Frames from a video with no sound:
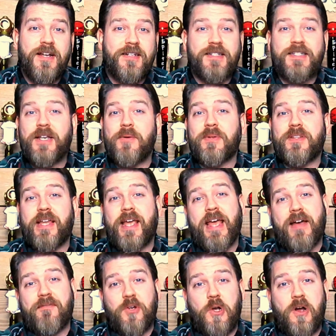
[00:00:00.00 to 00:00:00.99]
to see what they
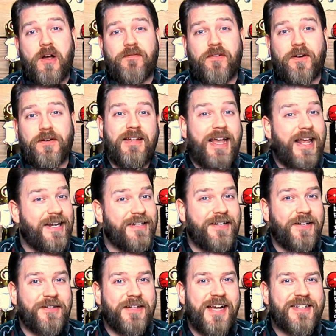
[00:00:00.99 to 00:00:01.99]
have to offer. And
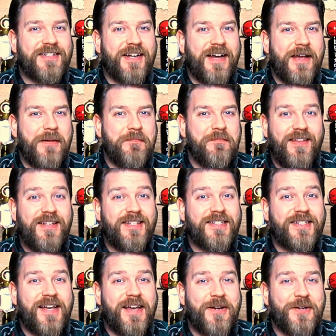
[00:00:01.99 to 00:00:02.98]
until next time, this
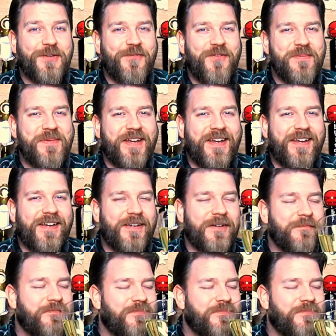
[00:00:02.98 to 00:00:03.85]
cider's for me.